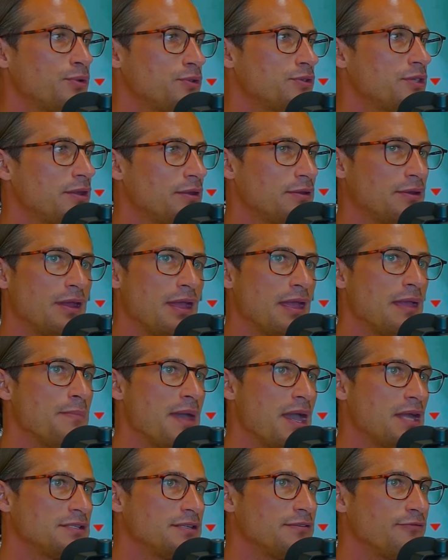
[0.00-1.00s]
per
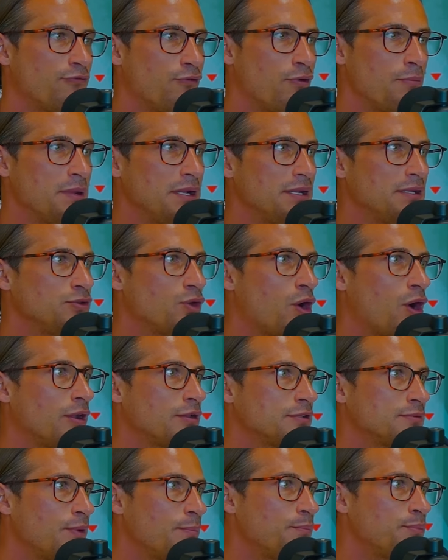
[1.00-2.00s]
imagine $4 million,
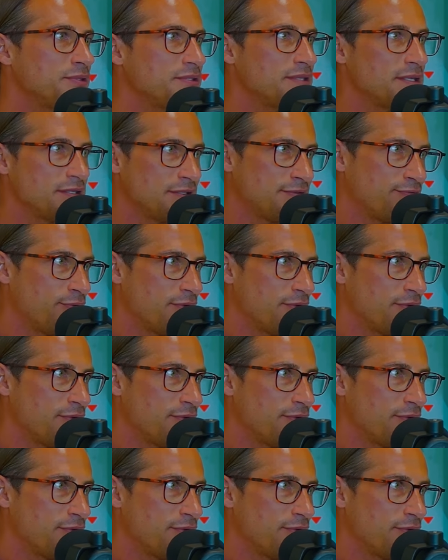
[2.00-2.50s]
1% is